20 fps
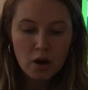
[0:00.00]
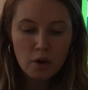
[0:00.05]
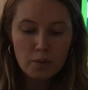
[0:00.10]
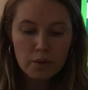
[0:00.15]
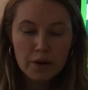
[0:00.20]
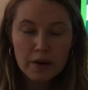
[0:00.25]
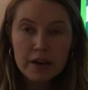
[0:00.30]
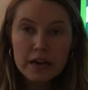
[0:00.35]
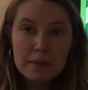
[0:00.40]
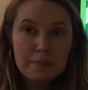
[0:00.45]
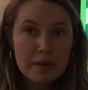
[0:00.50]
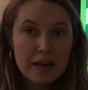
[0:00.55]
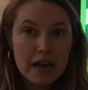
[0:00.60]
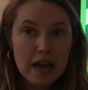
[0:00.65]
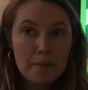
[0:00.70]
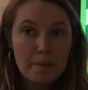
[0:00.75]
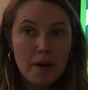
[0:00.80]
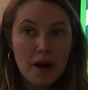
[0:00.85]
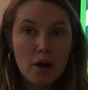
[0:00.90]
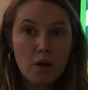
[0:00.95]
we're going to pick
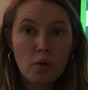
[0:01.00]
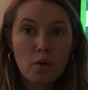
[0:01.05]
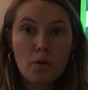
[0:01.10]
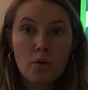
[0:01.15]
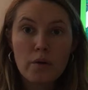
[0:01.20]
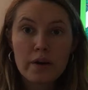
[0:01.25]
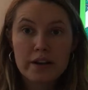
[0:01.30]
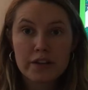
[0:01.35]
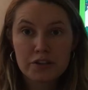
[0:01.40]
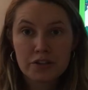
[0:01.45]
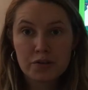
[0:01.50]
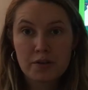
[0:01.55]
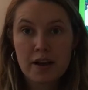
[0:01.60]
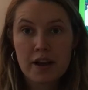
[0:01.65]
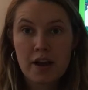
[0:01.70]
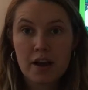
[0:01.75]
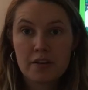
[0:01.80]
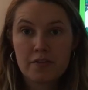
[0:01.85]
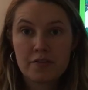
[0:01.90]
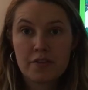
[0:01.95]
up our orange
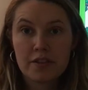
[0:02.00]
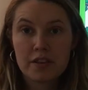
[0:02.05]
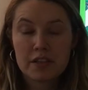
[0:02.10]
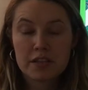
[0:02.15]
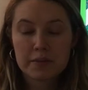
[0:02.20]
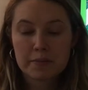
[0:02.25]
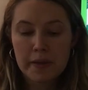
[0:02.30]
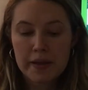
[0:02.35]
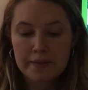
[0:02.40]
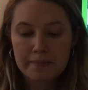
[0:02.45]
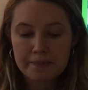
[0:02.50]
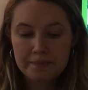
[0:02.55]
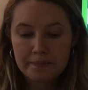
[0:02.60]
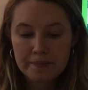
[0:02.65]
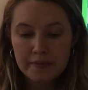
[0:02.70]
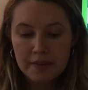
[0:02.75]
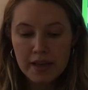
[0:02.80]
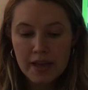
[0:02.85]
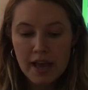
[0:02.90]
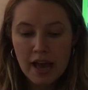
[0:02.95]
crayon for this one.
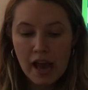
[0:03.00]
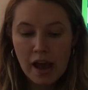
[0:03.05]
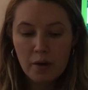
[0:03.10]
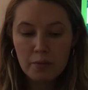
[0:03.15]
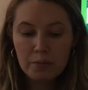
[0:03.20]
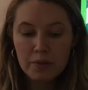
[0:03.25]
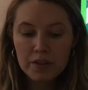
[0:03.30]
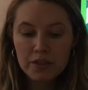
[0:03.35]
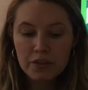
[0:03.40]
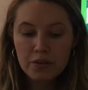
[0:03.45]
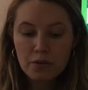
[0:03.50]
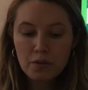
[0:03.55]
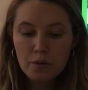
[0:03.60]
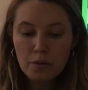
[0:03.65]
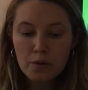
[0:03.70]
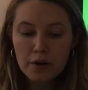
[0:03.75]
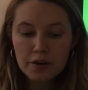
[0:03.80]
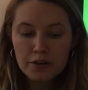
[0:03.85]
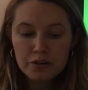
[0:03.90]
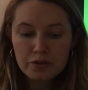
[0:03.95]
And with your
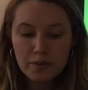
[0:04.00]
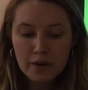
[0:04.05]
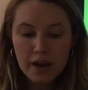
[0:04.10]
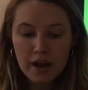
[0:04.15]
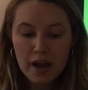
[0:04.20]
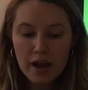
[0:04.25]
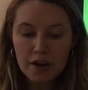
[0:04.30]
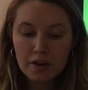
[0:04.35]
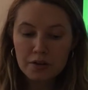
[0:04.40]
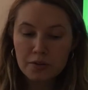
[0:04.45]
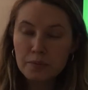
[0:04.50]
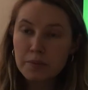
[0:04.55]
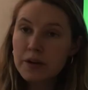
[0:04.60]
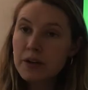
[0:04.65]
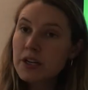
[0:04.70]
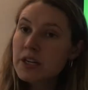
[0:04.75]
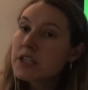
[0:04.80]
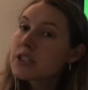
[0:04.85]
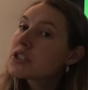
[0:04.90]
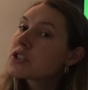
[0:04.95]
orange crayon, we're
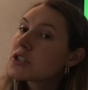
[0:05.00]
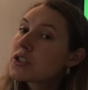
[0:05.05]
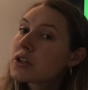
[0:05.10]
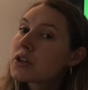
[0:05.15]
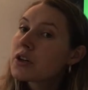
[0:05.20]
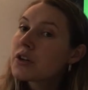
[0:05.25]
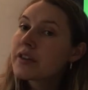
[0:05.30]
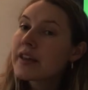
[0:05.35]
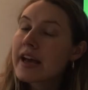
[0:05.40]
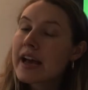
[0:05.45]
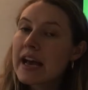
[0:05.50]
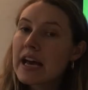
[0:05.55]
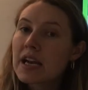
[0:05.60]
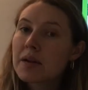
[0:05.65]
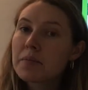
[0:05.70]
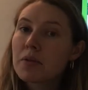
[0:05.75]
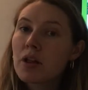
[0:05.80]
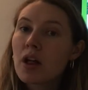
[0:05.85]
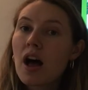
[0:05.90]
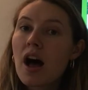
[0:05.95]
going to circle the
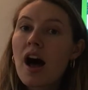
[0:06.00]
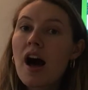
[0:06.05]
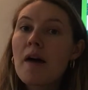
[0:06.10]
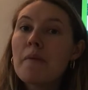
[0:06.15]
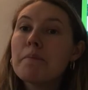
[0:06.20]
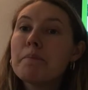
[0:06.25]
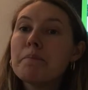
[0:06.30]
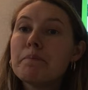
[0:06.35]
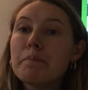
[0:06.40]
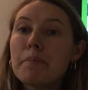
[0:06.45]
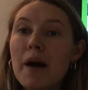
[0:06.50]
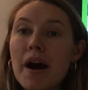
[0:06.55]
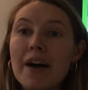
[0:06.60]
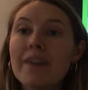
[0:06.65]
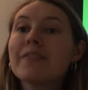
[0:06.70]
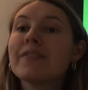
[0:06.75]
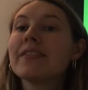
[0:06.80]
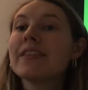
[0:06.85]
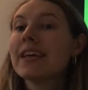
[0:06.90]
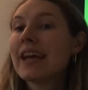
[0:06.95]
animal
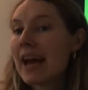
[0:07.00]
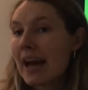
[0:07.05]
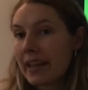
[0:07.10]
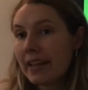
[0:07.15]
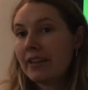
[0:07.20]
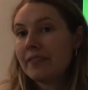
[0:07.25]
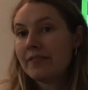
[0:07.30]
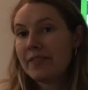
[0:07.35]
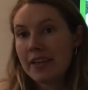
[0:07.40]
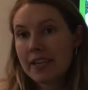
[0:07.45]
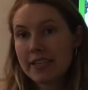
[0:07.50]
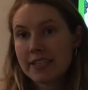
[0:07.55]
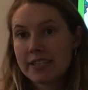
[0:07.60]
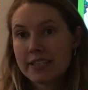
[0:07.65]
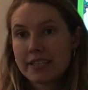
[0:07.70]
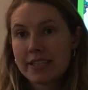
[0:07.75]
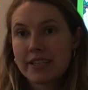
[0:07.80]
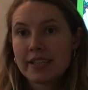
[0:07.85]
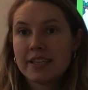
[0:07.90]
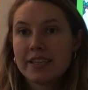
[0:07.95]
above the elephant.
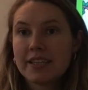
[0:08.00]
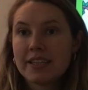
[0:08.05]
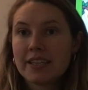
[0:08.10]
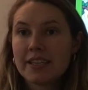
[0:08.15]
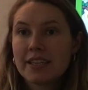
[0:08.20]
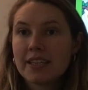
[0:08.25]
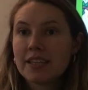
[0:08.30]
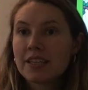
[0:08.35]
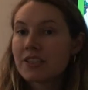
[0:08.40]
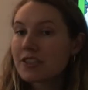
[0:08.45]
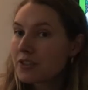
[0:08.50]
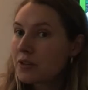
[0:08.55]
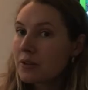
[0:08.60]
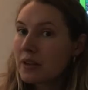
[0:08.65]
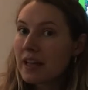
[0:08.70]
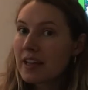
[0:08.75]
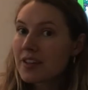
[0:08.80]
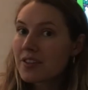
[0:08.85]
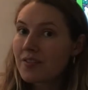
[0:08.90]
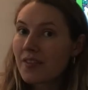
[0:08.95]
So
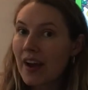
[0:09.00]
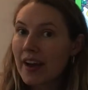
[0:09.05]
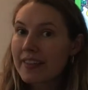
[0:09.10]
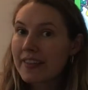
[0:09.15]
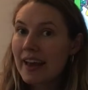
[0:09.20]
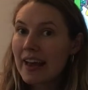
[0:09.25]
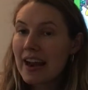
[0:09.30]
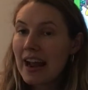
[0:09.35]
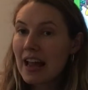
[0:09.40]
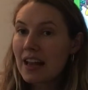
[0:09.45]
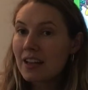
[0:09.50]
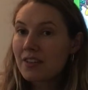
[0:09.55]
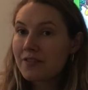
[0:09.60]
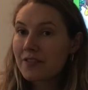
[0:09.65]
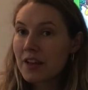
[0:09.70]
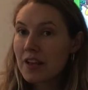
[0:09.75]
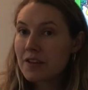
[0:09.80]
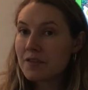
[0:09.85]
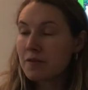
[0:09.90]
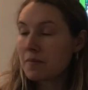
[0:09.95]
let's find that
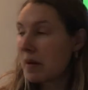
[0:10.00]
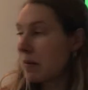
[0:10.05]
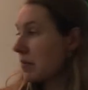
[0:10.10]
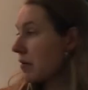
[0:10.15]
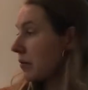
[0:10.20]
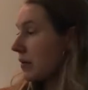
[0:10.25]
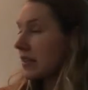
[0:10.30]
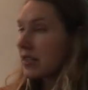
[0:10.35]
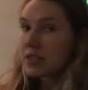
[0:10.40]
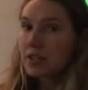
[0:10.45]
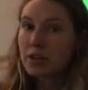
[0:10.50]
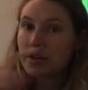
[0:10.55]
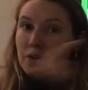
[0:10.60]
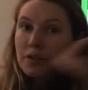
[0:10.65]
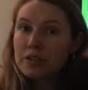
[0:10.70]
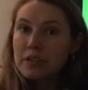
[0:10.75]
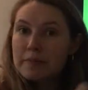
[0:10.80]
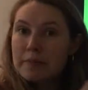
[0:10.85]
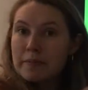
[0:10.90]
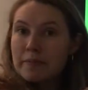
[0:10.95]
elephant. Remember, we
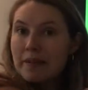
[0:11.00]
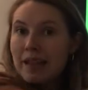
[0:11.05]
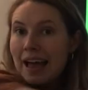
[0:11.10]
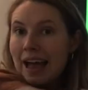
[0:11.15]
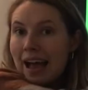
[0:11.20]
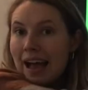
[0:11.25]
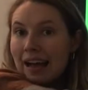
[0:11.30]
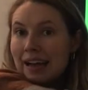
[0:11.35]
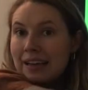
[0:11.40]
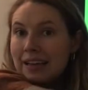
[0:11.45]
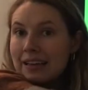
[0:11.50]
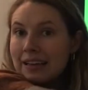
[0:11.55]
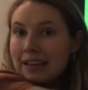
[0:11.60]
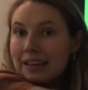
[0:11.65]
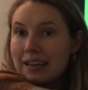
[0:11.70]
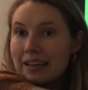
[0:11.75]
circled him in black.